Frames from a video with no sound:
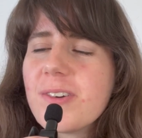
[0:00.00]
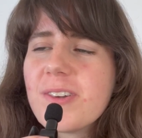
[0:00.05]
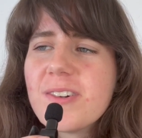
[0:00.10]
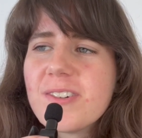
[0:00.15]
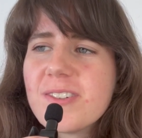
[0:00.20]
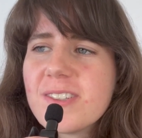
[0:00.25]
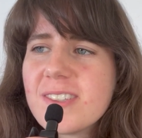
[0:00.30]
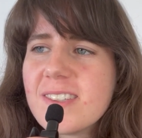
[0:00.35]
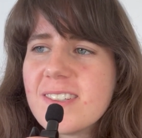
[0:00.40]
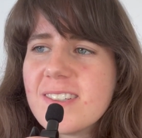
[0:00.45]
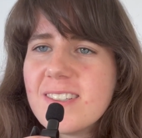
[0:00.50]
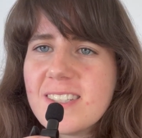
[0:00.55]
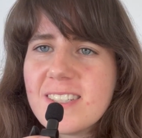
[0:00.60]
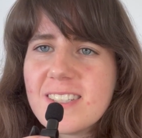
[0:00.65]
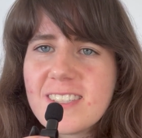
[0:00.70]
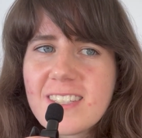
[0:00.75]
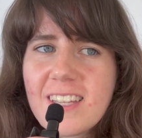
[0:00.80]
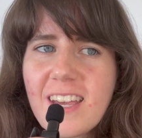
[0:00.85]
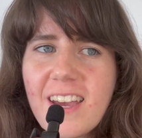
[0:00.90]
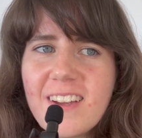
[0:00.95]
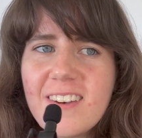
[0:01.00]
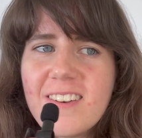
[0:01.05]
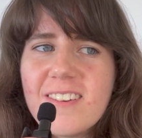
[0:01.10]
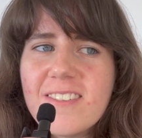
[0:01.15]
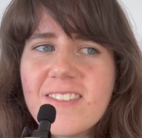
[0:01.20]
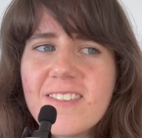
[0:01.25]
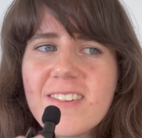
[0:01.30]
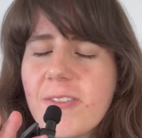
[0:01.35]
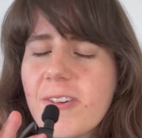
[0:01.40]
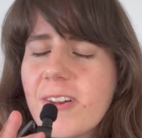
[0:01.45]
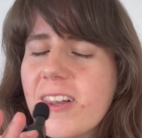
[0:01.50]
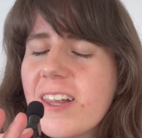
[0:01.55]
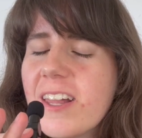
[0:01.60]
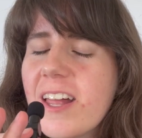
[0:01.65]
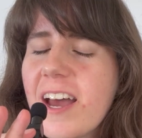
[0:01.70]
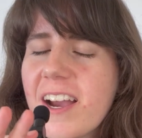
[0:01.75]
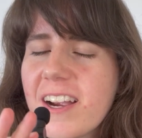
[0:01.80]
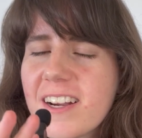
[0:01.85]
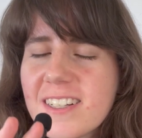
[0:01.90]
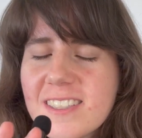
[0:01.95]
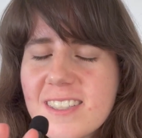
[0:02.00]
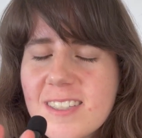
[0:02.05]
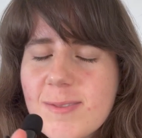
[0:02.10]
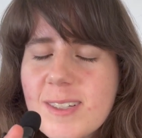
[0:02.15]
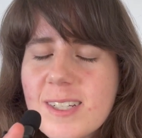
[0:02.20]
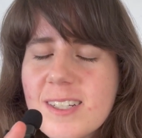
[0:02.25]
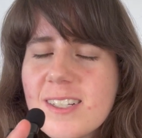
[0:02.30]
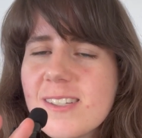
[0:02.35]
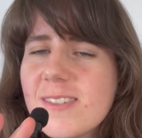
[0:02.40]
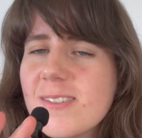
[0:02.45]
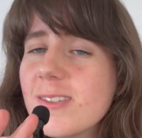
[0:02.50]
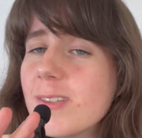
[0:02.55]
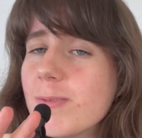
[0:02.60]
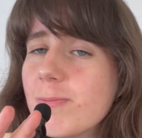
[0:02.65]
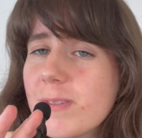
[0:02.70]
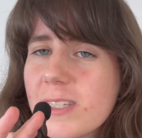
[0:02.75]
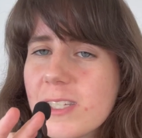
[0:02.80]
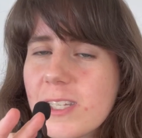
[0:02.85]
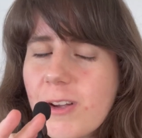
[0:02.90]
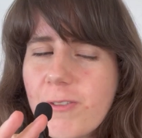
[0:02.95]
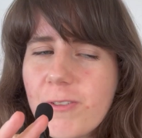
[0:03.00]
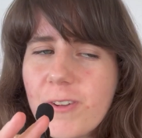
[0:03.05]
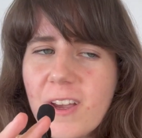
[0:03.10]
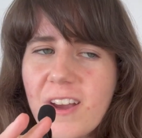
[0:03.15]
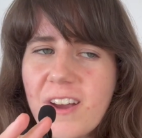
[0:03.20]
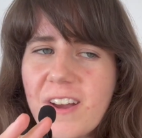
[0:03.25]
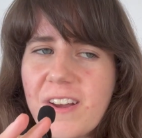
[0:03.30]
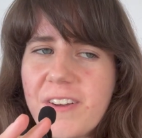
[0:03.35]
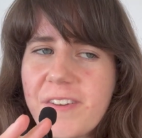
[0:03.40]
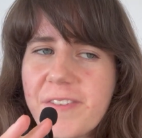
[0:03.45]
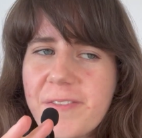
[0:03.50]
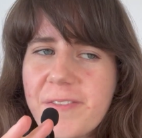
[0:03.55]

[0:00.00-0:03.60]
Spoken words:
but also just kind of relax a bit, do some self-care.